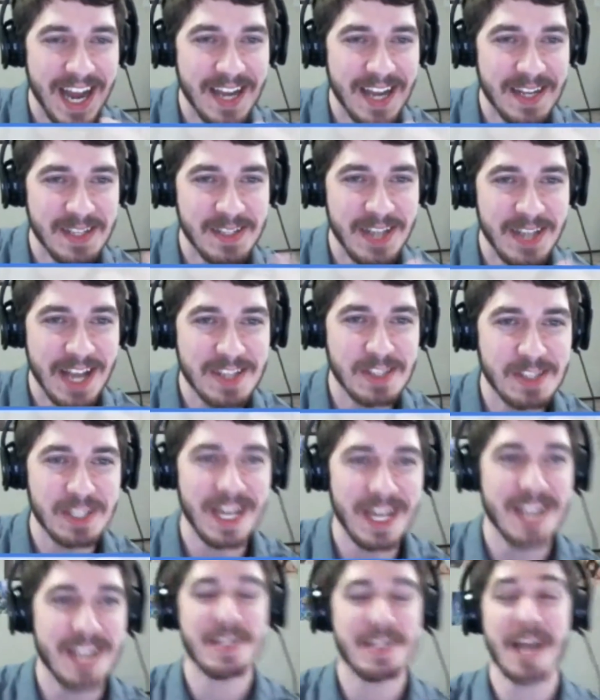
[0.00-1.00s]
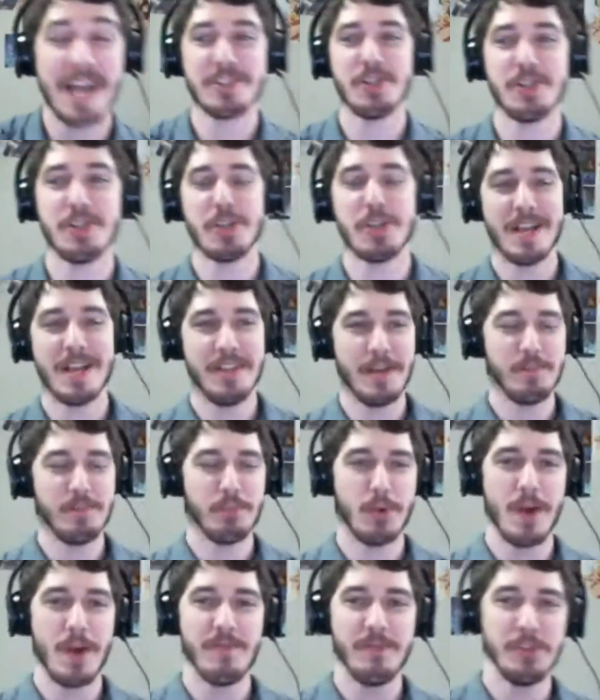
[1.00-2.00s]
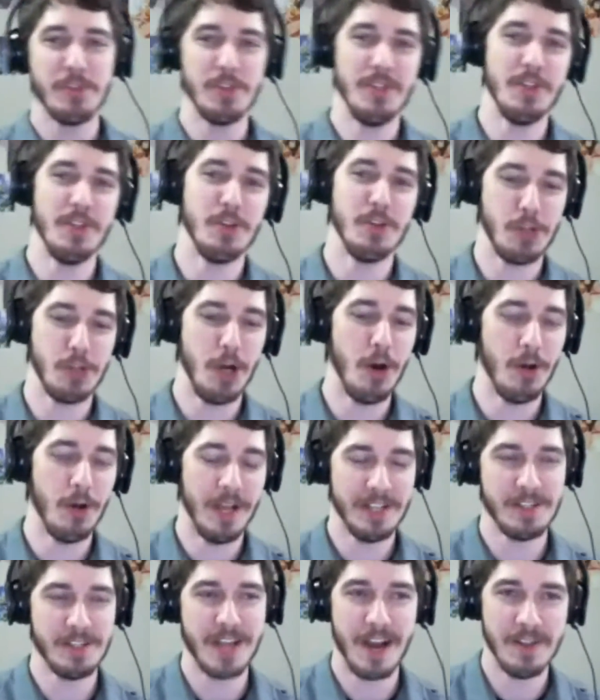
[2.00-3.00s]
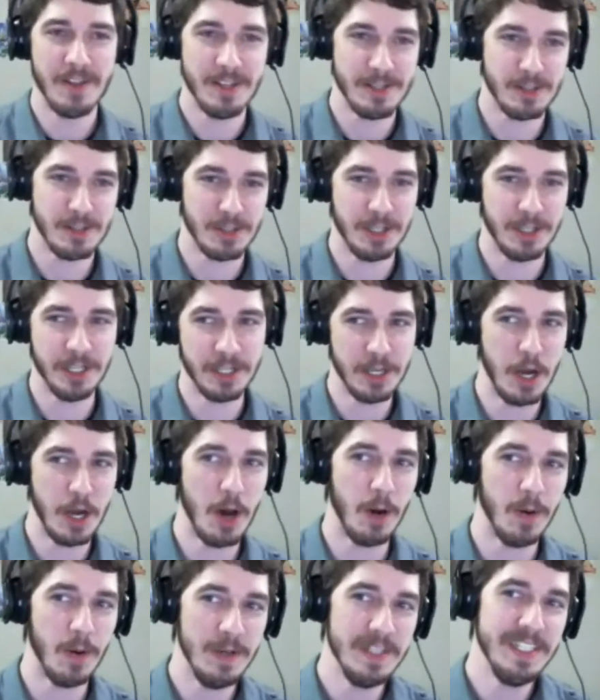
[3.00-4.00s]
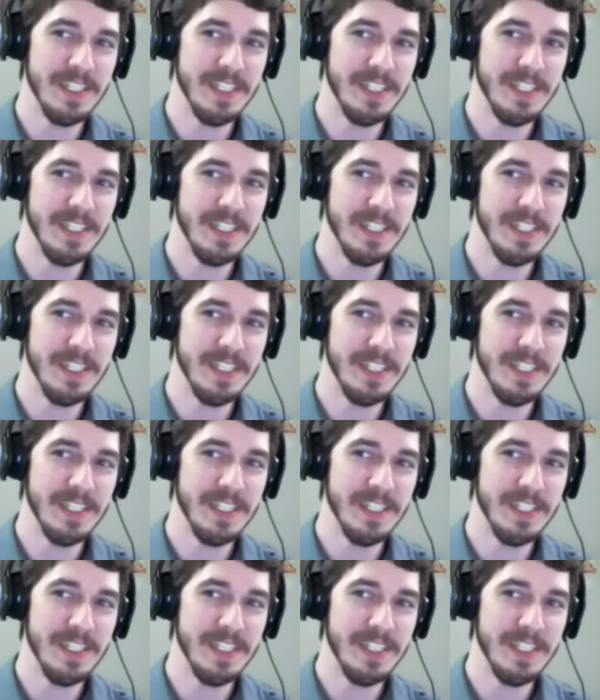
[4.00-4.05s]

that's just that prefacing the show. That's how this is gonna go.